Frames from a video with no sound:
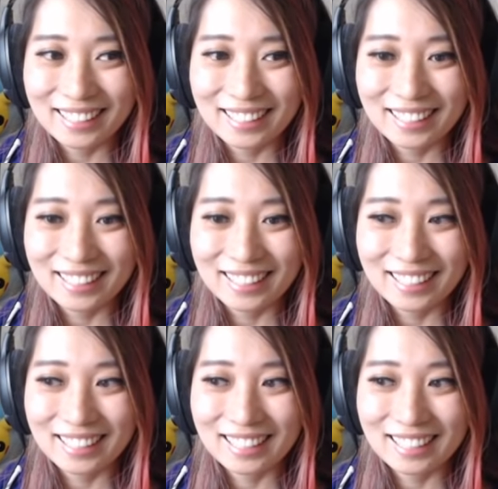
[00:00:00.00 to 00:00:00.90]

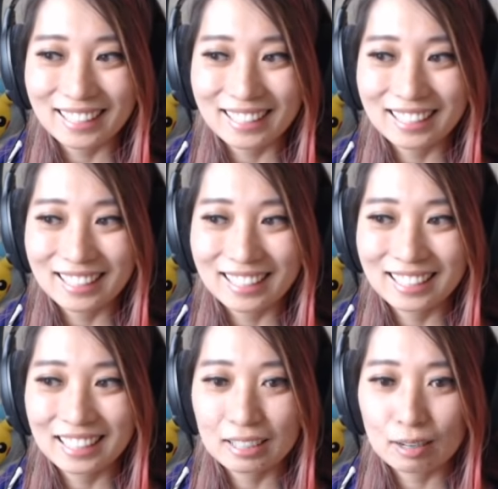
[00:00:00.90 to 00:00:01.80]
Batman died at
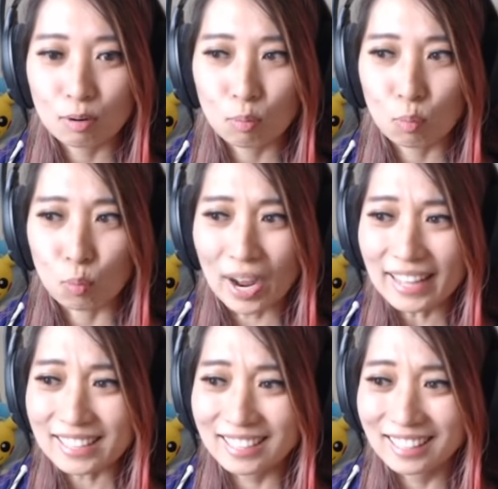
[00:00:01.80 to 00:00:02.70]
Endgame.
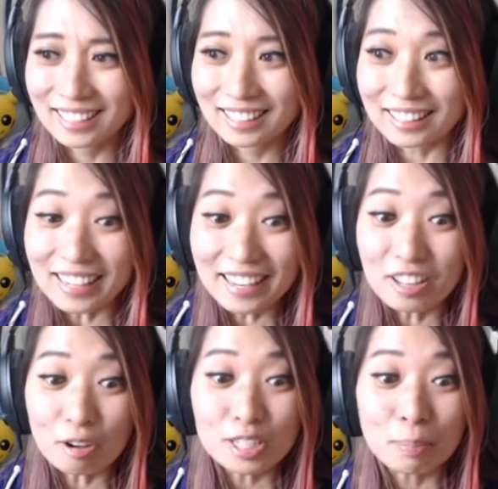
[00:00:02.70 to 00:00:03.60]
What? Lee,
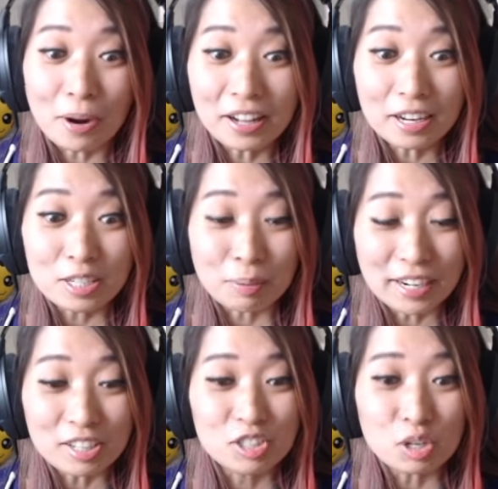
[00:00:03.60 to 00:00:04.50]
no spoilers! What are
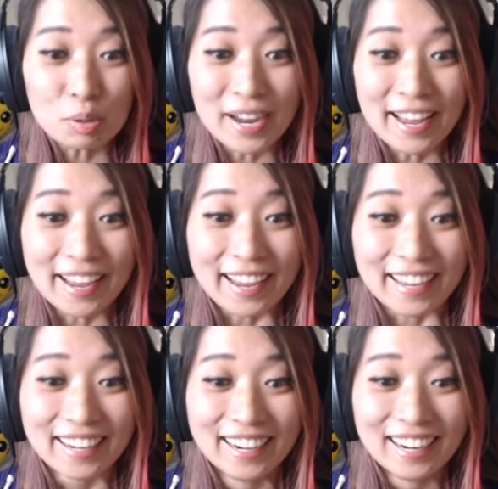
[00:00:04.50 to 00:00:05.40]
you doing?